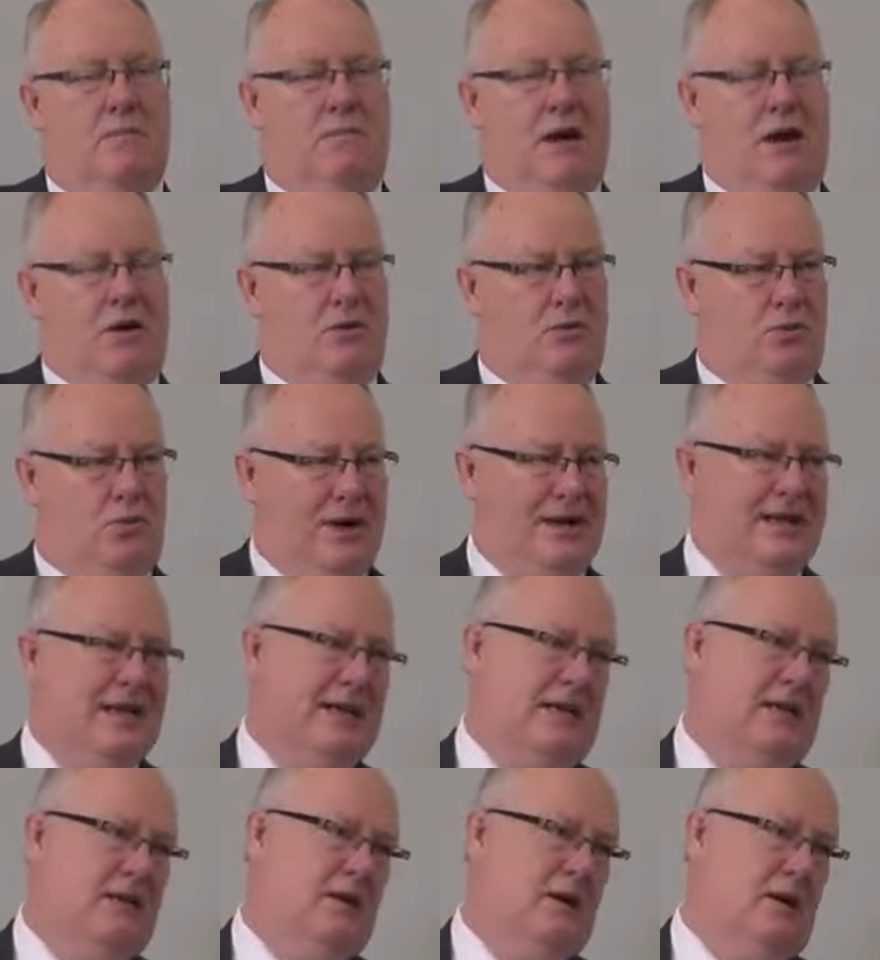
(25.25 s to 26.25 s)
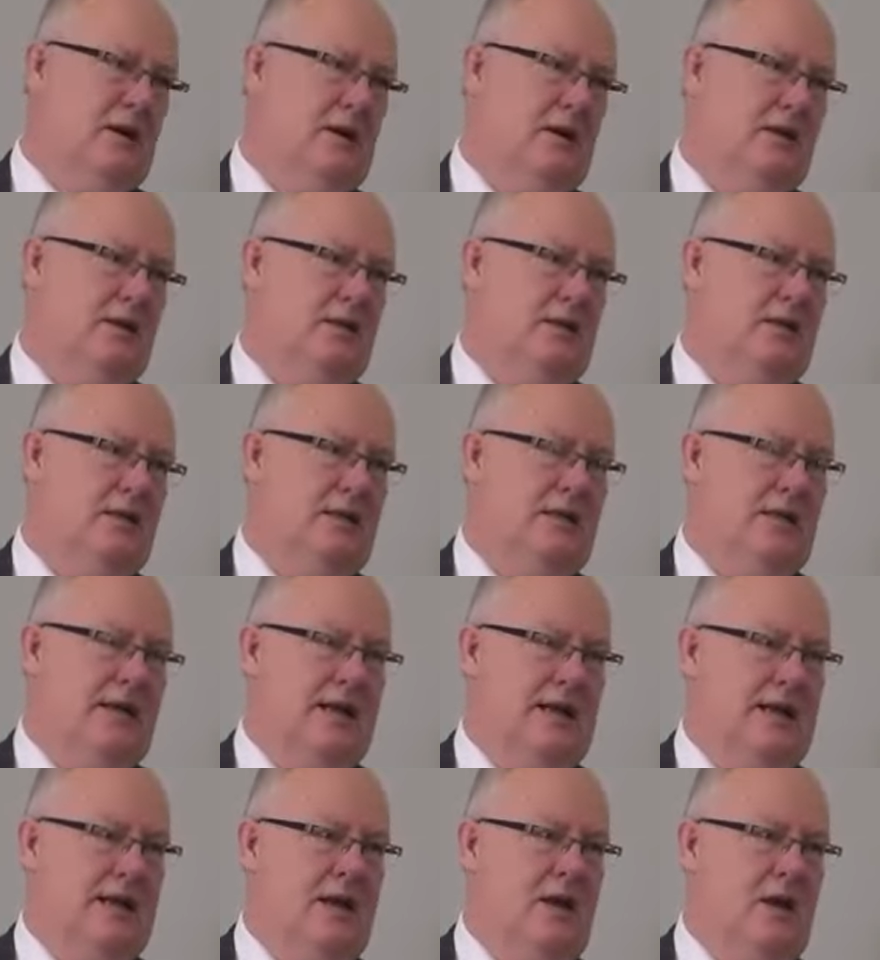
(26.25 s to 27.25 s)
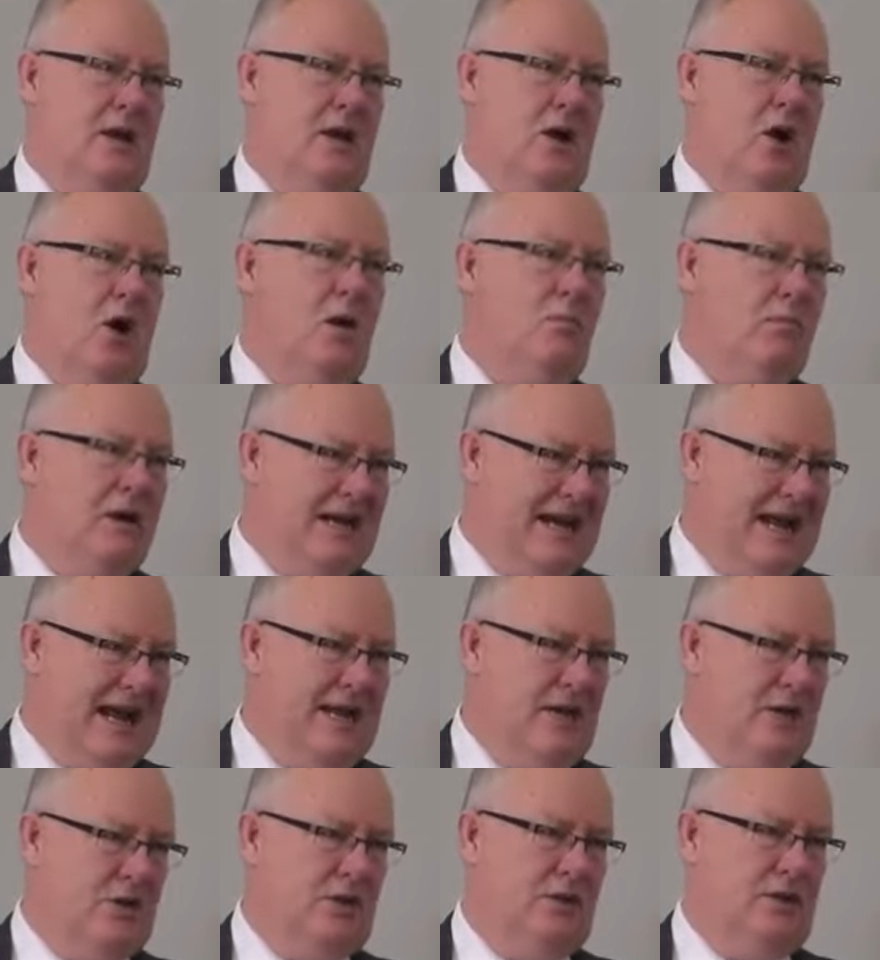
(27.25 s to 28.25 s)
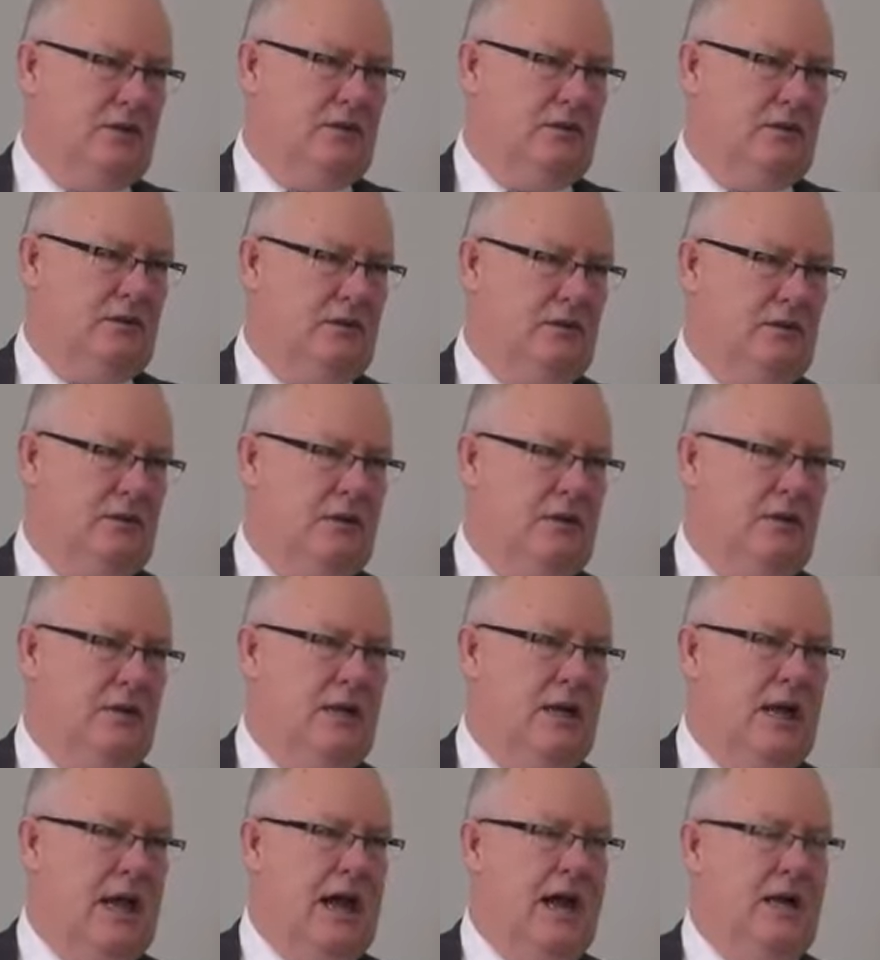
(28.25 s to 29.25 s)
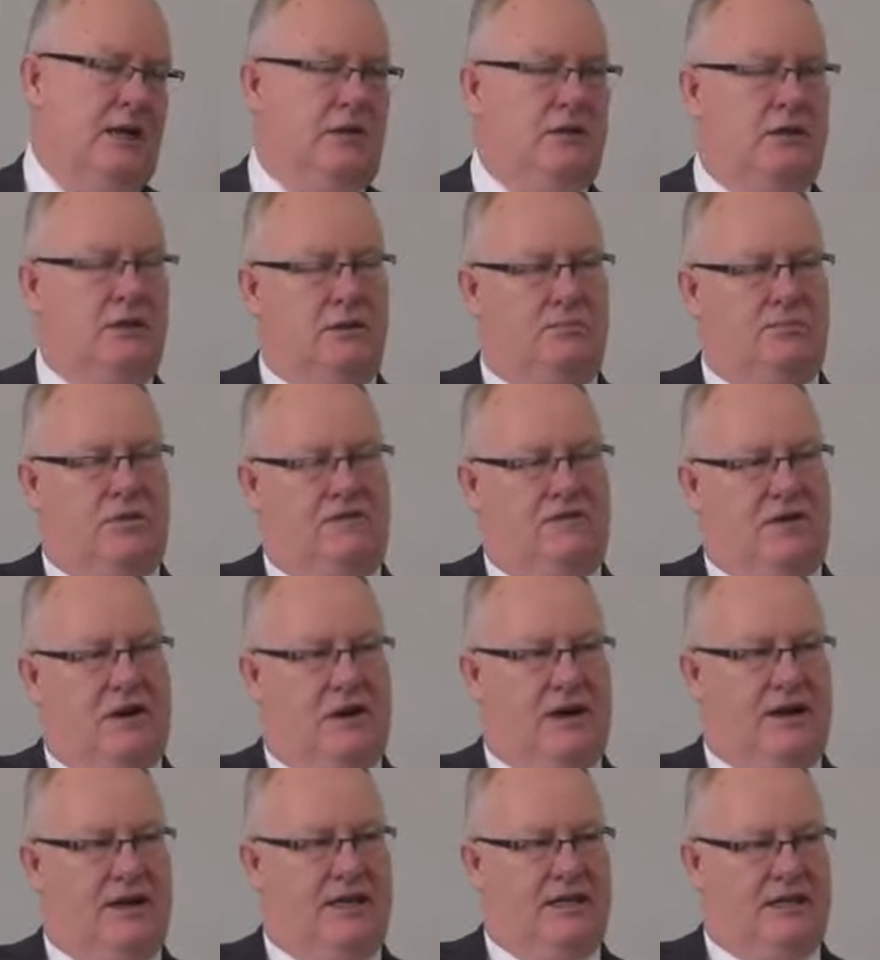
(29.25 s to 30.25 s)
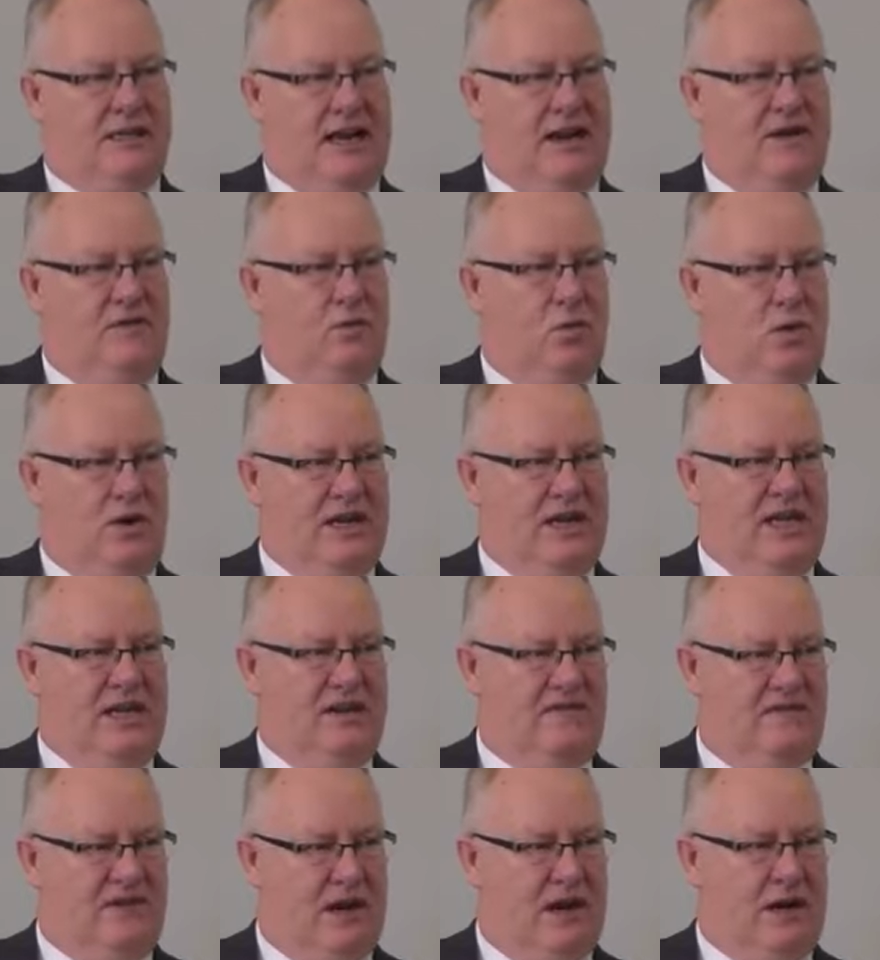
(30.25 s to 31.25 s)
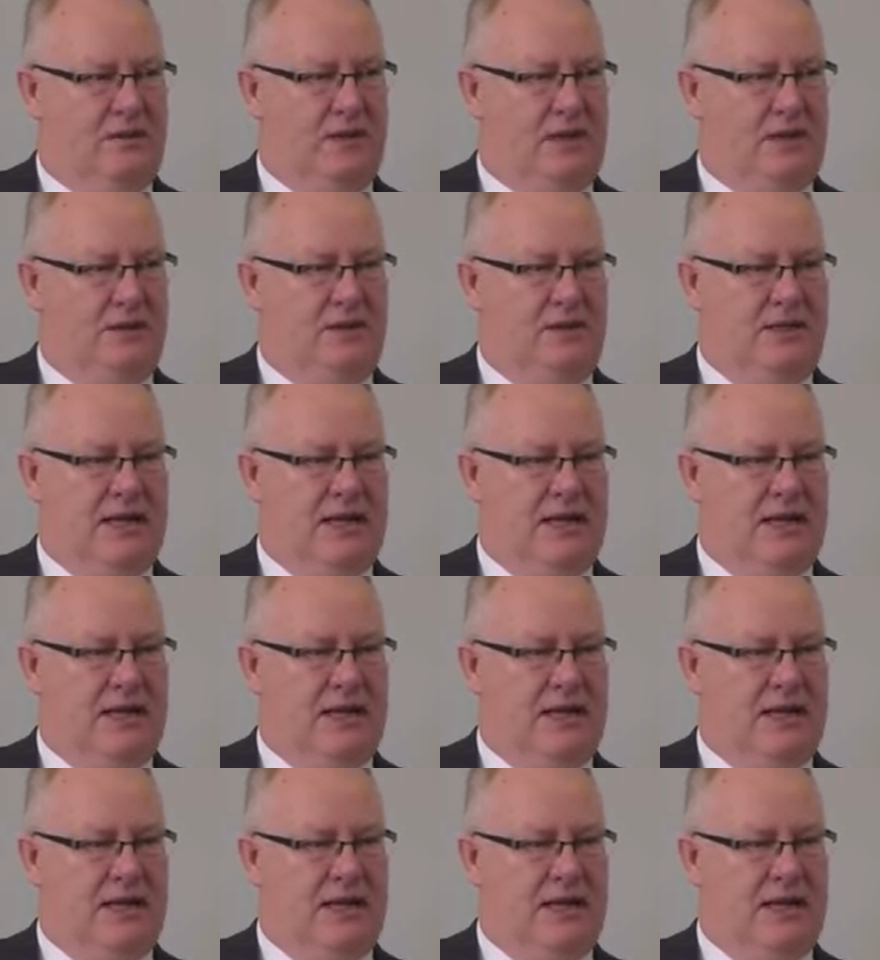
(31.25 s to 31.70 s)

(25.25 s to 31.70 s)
both recognise their obligations uh, to provide a safe working environment.